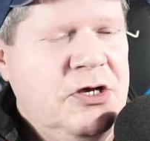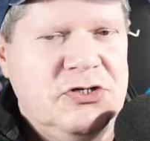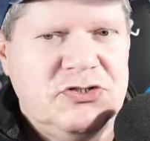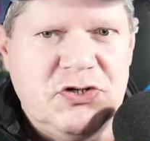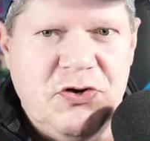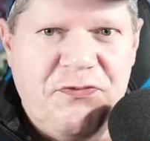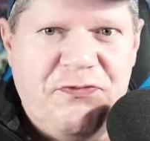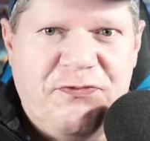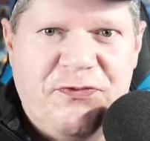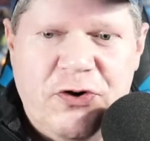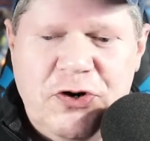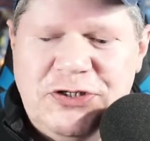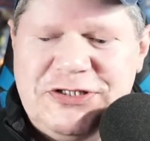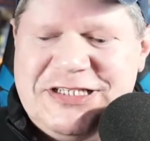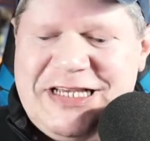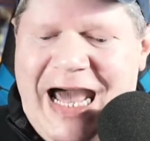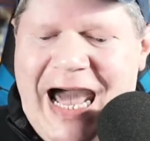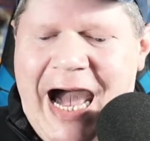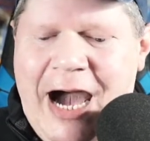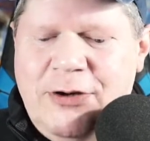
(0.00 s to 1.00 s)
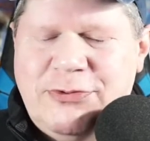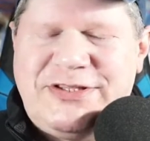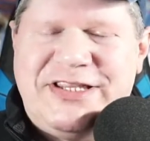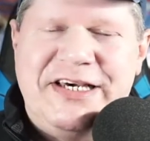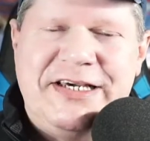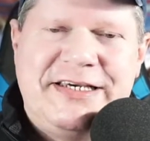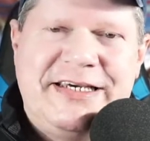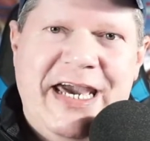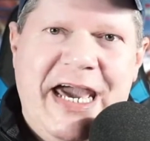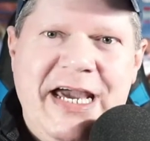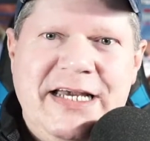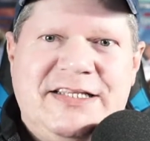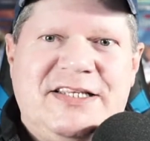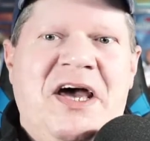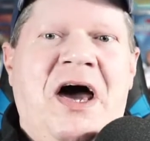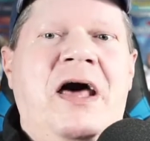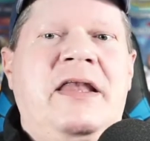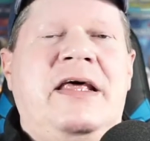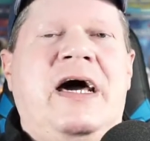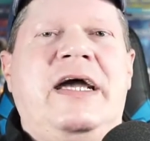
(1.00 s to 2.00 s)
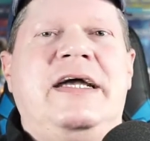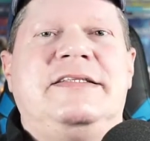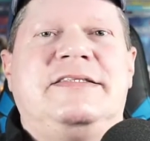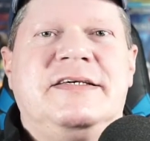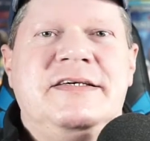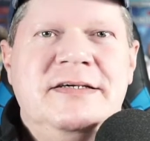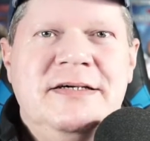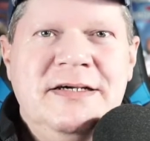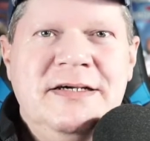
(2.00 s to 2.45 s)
So, first out the gate tonight